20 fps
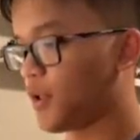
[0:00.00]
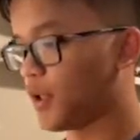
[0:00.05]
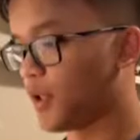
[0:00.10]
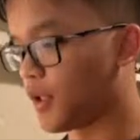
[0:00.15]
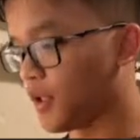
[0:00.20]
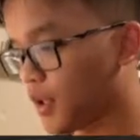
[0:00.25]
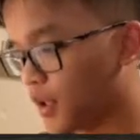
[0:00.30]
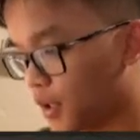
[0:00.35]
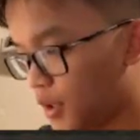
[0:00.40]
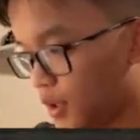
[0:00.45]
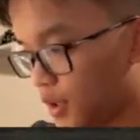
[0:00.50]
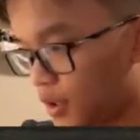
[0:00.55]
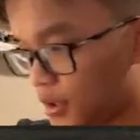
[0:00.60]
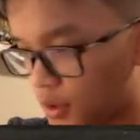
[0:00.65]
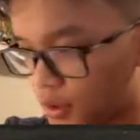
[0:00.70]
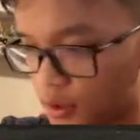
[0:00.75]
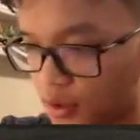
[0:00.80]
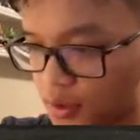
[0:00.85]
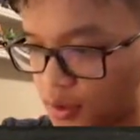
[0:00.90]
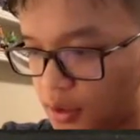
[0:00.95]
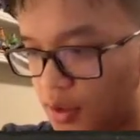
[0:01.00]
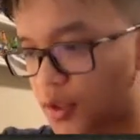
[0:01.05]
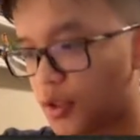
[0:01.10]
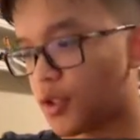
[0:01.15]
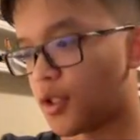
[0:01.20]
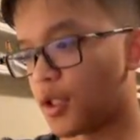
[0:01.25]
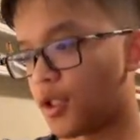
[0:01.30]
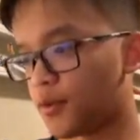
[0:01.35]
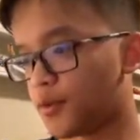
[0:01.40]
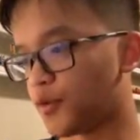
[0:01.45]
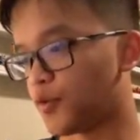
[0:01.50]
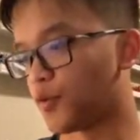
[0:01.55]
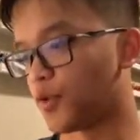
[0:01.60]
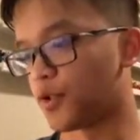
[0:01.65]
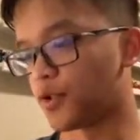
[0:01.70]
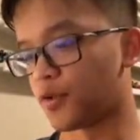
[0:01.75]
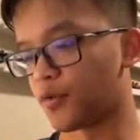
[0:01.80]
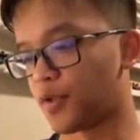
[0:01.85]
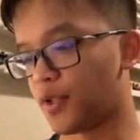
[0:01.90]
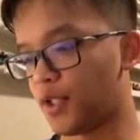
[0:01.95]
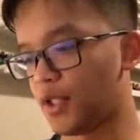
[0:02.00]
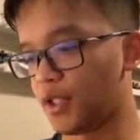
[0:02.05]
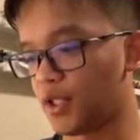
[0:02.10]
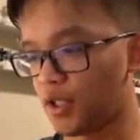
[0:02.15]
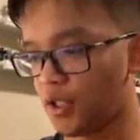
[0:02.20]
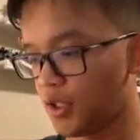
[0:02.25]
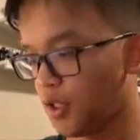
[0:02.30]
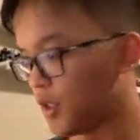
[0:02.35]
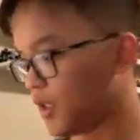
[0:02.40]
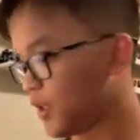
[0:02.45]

commons of rares over there,